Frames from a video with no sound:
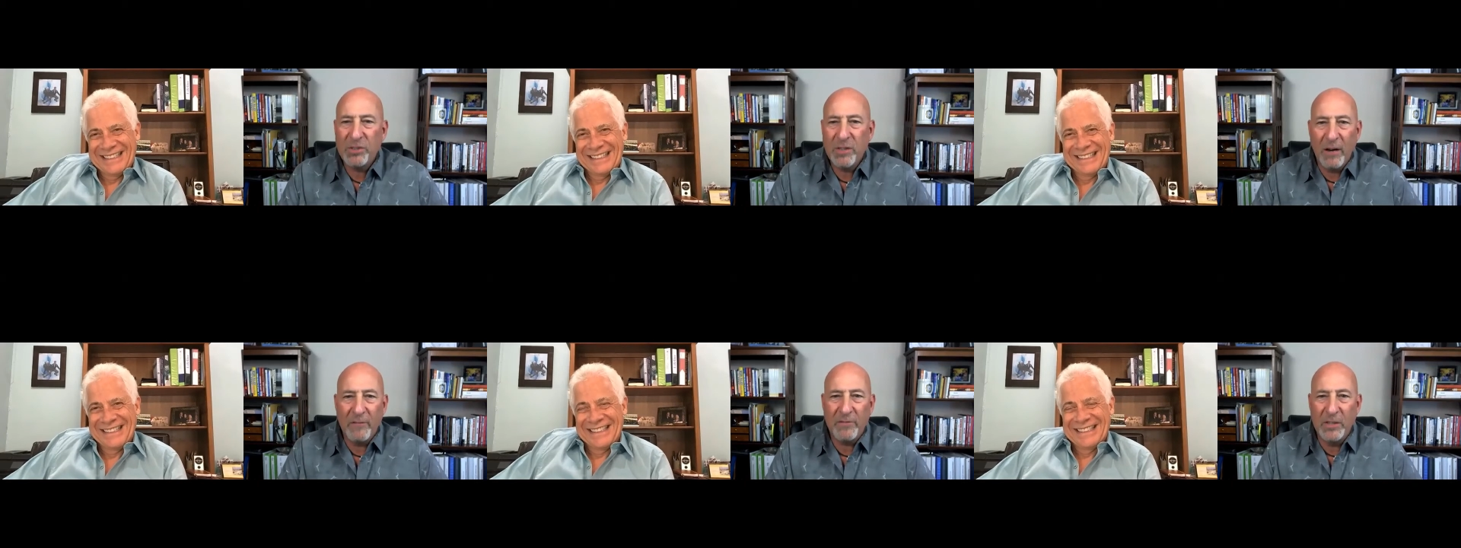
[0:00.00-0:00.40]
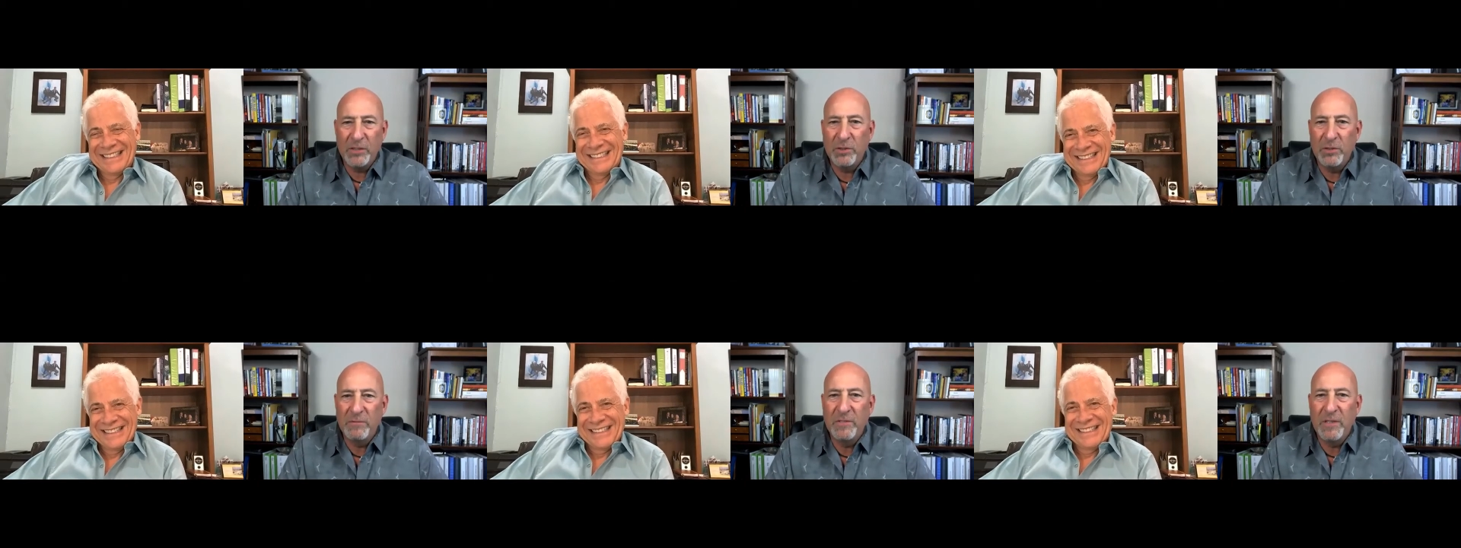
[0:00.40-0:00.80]
Speaker 1: stuff that
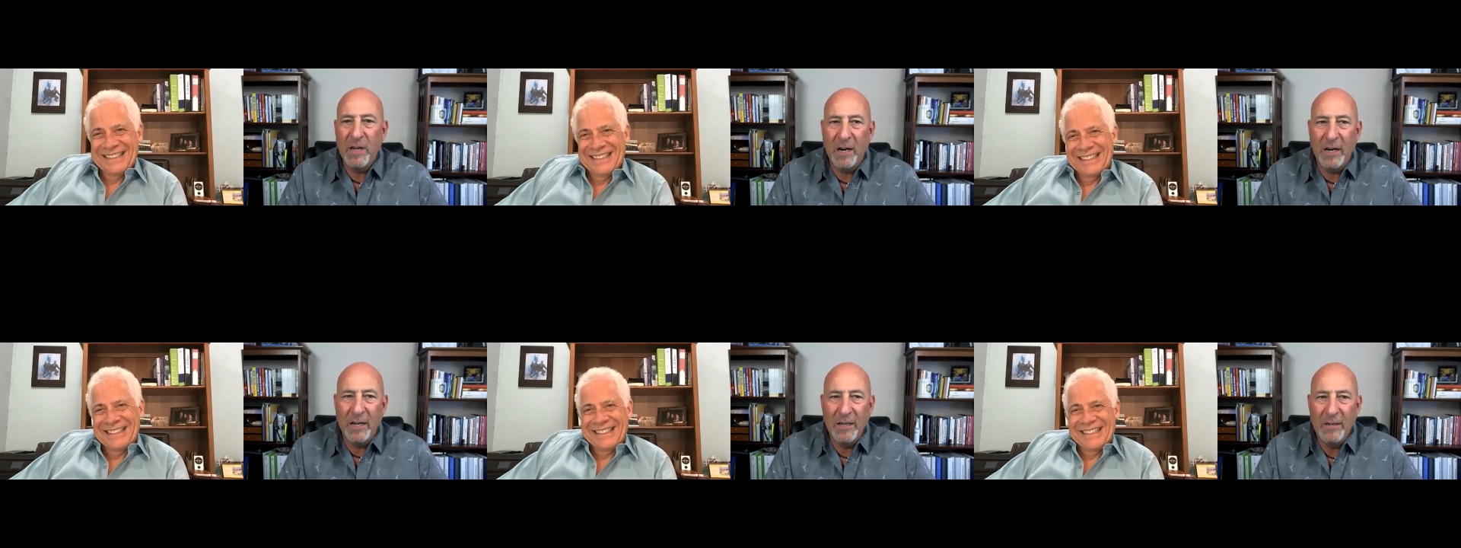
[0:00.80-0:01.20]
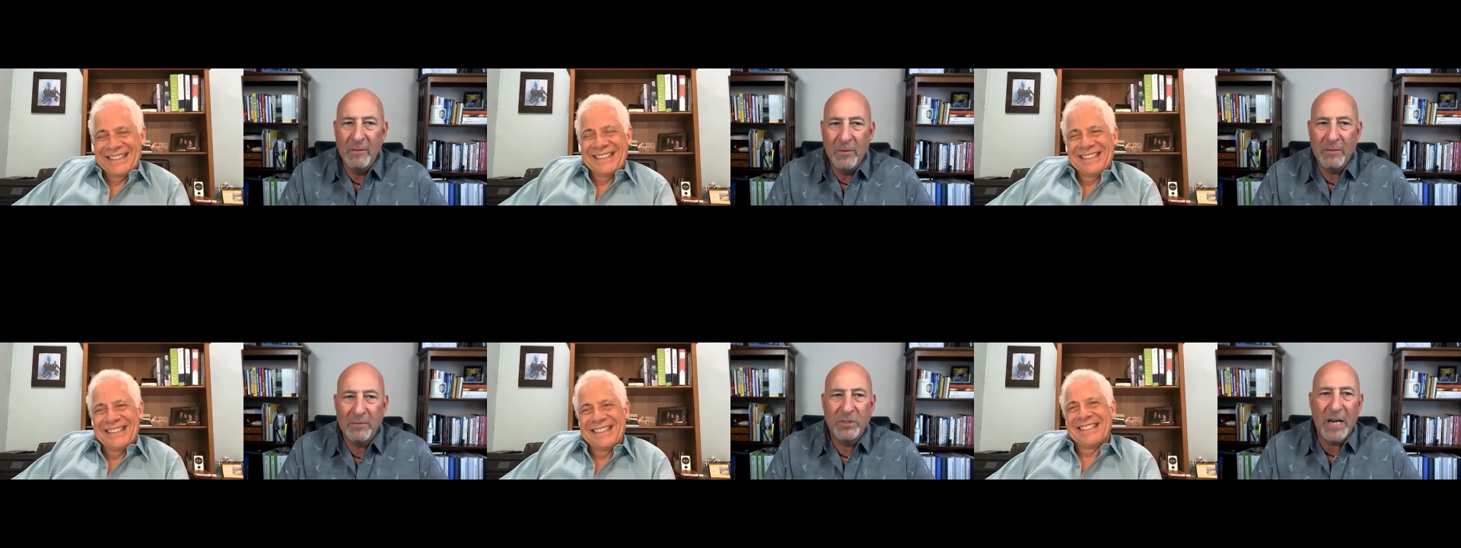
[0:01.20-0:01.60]
you've done.
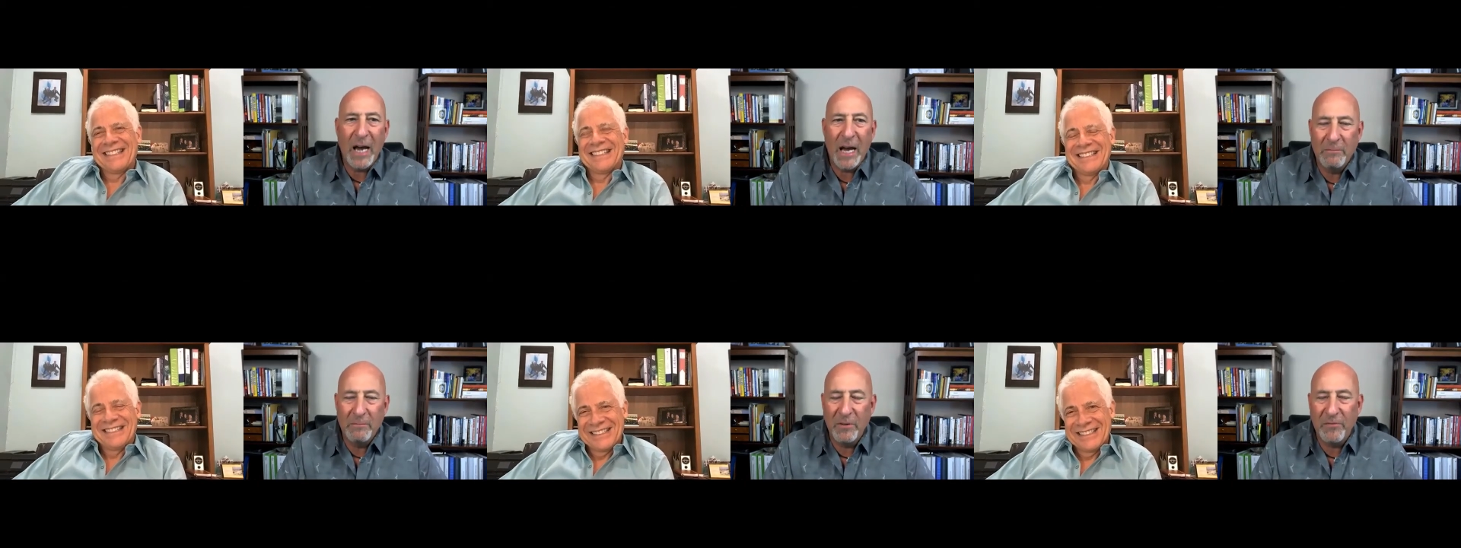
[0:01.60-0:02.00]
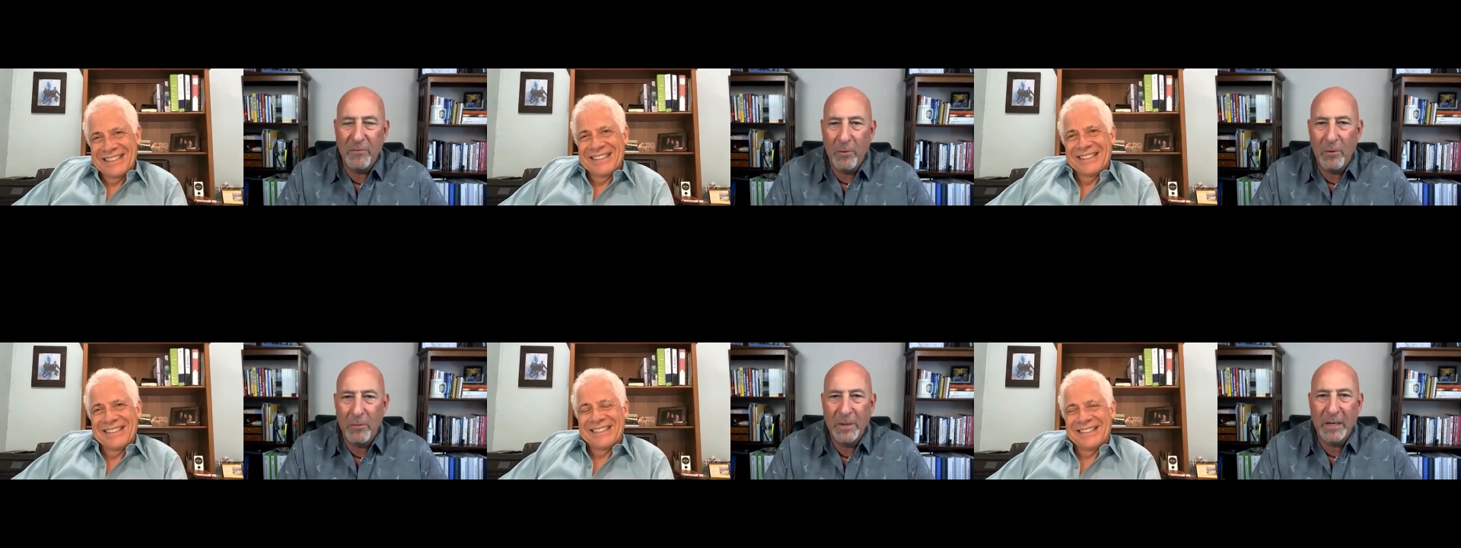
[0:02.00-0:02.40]
We were chatting
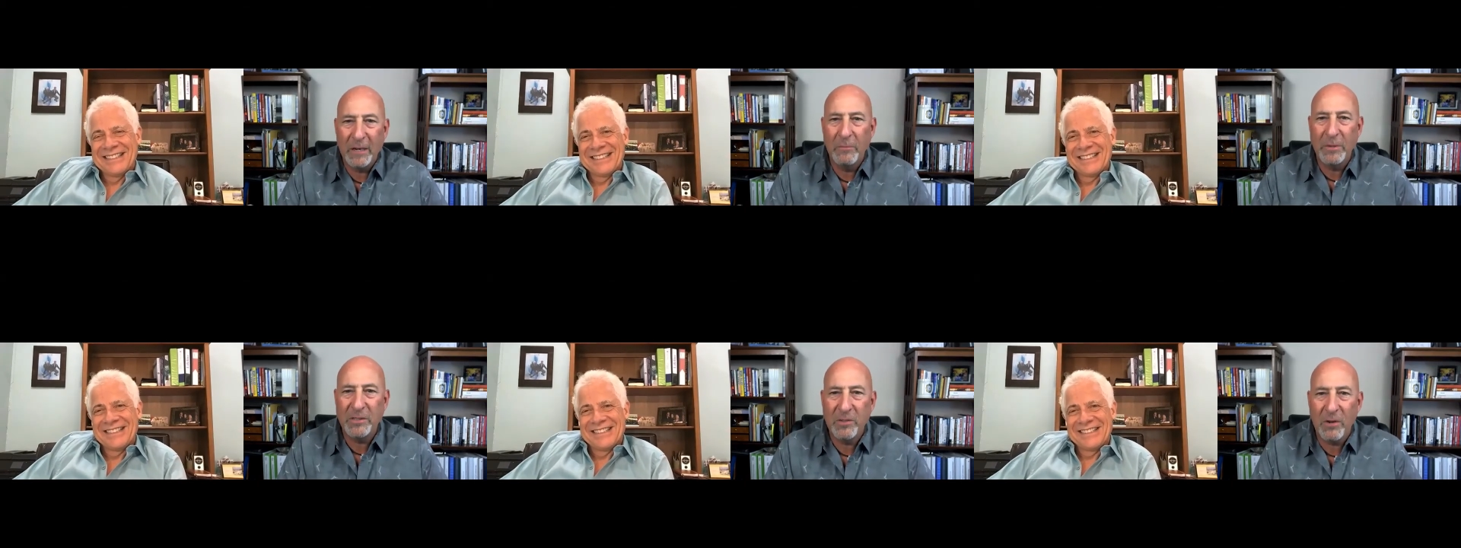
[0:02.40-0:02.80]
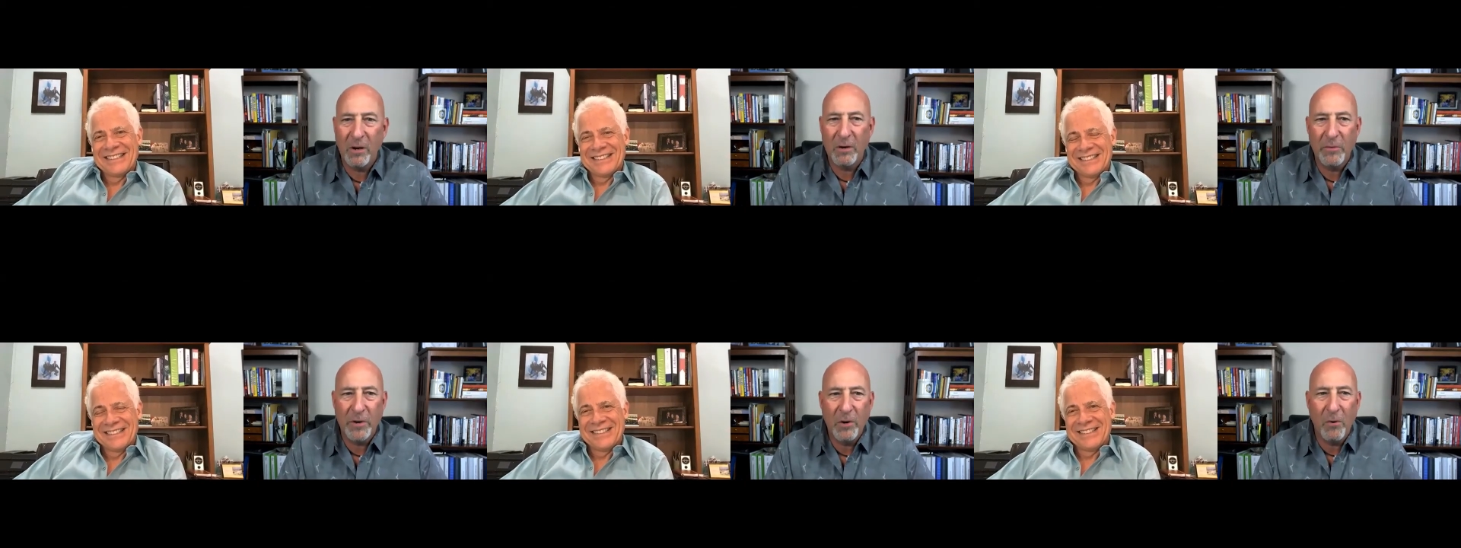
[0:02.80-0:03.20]
before we, we started
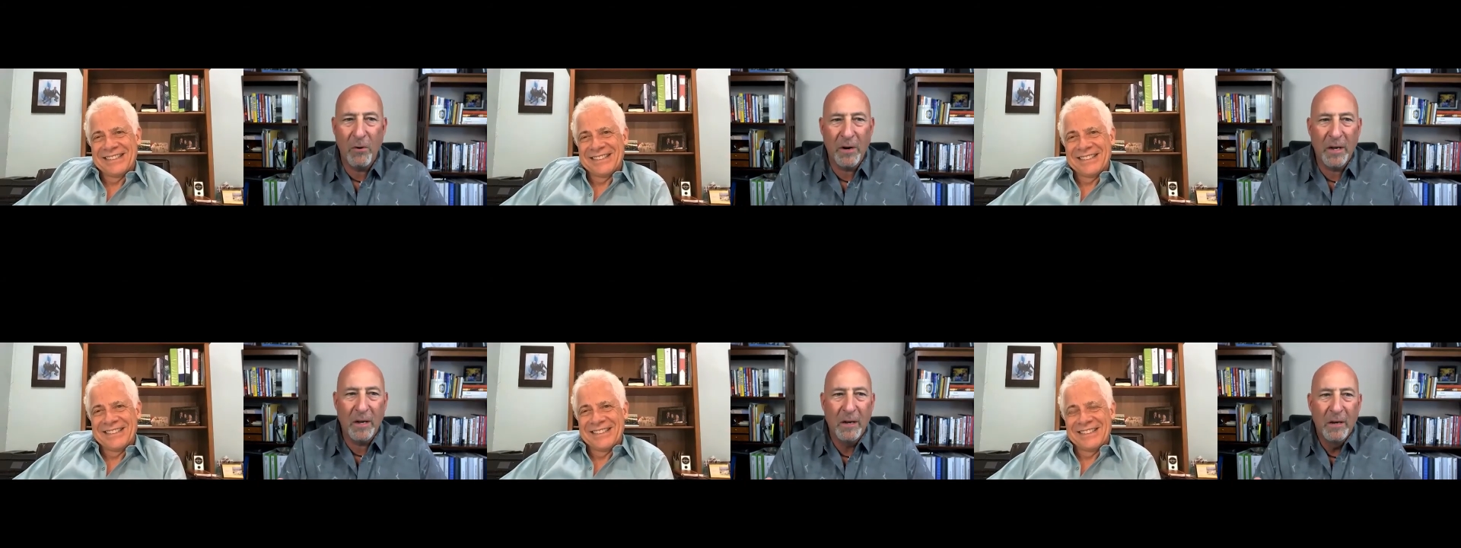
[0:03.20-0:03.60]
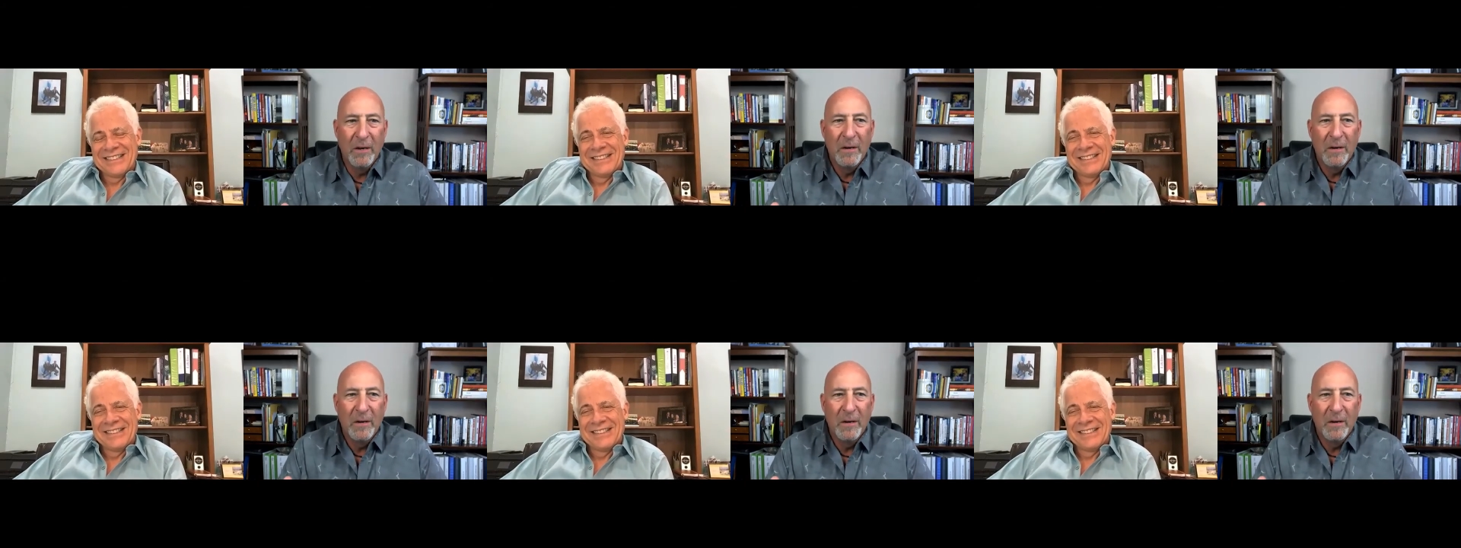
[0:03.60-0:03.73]
recording.